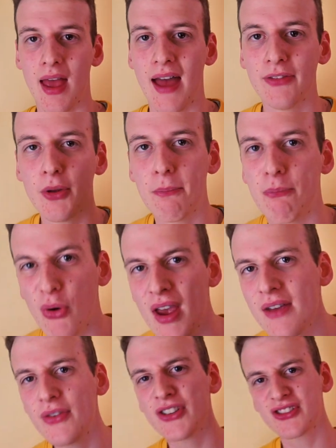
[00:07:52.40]
And the
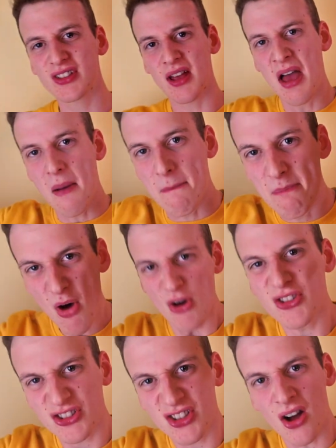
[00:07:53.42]
bravest,
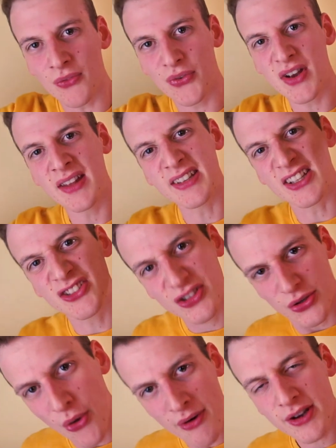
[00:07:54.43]
most confident, and
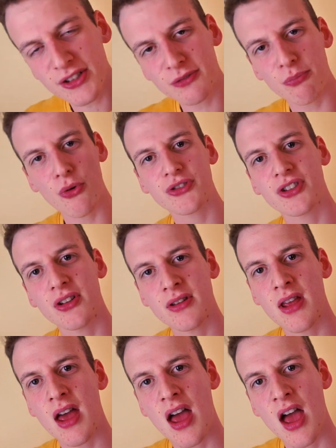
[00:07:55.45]
strongest
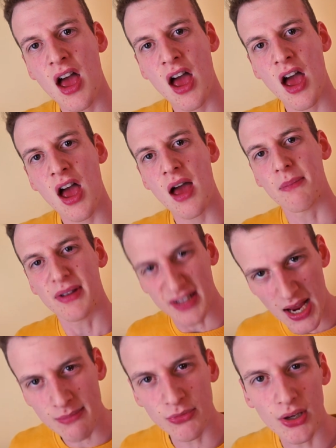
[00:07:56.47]
person
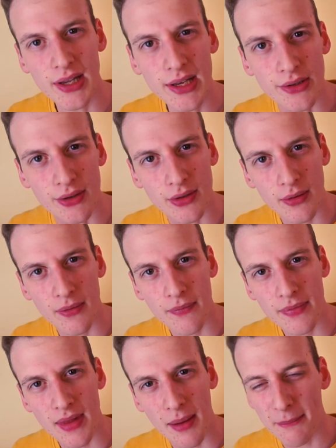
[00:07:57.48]
became the leader.
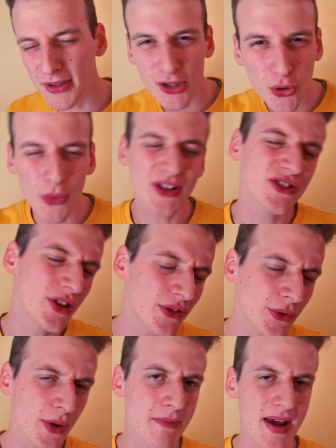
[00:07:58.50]
But the question
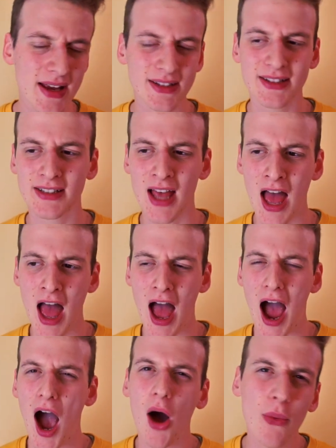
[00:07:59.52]
remains
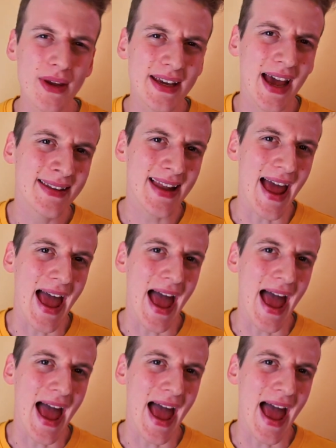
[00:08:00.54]
how we can